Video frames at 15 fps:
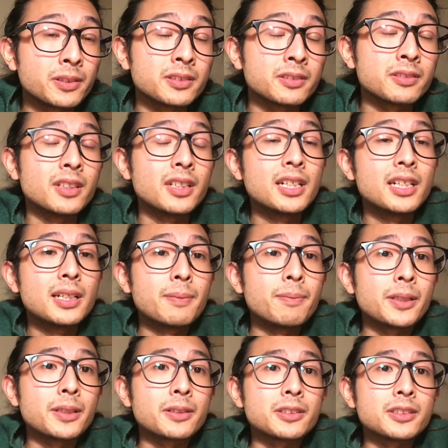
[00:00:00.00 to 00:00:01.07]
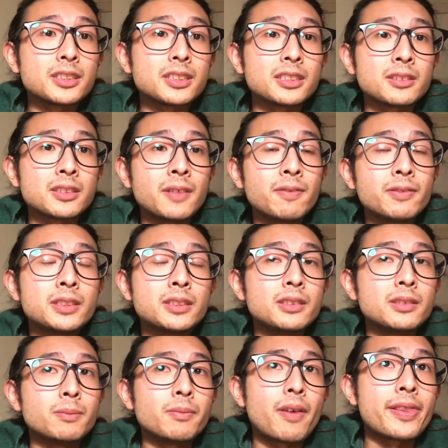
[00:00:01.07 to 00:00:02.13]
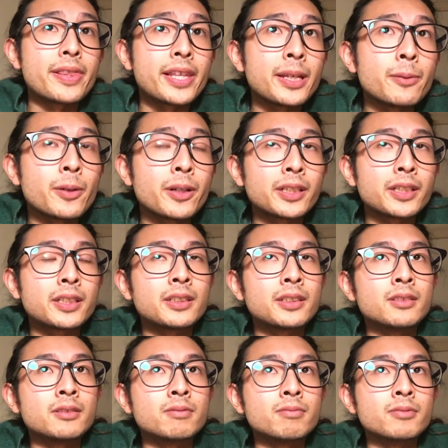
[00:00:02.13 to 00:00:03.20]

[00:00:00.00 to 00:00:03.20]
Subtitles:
know, because, you know, if they wanna,